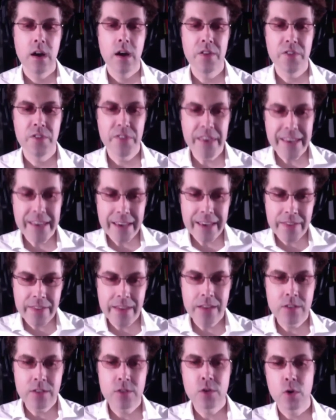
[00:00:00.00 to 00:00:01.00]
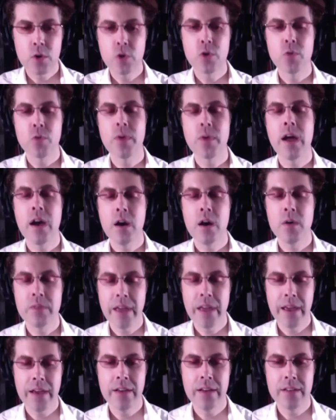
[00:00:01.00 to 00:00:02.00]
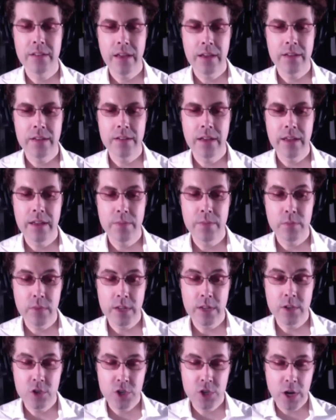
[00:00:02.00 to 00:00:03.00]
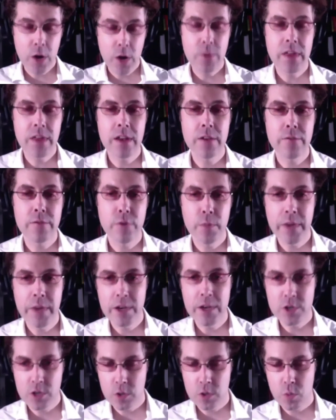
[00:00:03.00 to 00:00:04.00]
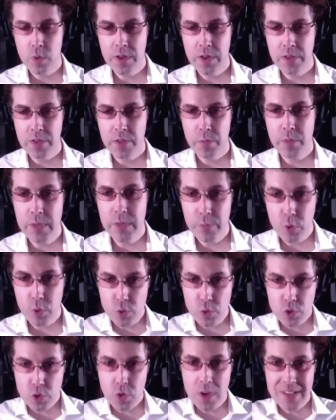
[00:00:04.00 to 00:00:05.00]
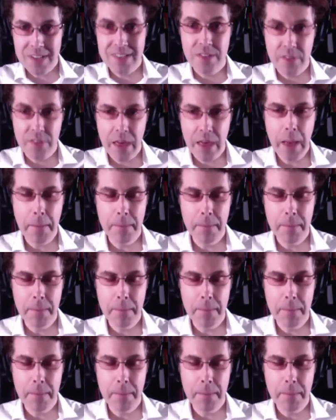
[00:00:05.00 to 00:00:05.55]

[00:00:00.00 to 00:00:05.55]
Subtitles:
they can then turn around and share that information with people who trust them.